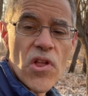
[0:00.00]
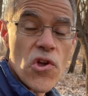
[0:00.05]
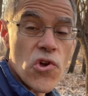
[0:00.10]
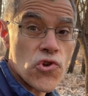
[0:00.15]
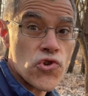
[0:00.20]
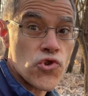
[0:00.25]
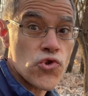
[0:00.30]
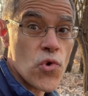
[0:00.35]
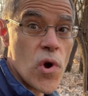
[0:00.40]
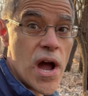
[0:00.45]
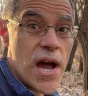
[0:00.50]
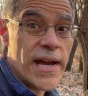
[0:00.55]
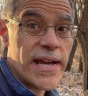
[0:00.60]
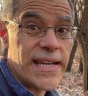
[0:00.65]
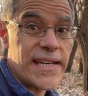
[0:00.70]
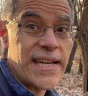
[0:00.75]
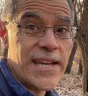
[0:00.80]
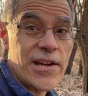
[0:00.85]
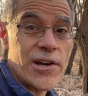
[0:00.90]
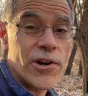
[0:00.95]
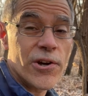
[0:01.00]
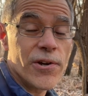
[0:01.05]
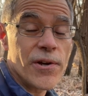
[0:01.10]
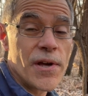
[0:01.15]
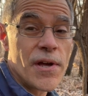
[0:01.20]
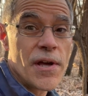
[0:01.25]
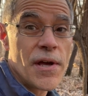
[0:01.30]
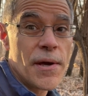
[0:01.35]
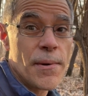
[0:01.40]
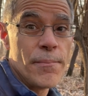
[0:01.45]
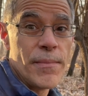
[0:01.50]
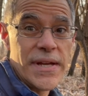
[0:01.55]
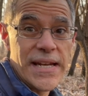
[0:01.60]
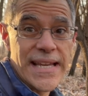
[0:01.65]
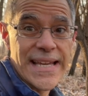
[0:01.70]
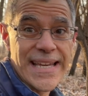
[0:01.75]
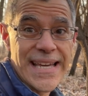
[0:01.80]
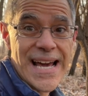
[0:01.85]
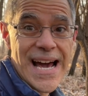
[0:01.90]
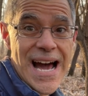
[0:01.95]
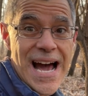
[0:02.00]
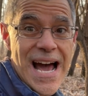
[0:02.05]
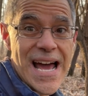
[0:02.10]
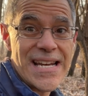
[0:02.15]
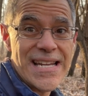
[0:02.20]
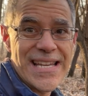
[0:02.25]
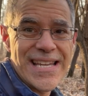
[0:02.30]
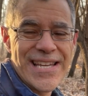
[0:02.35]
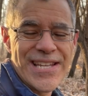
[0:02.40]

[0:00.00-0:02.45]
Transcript: Drawing Near, Meeting God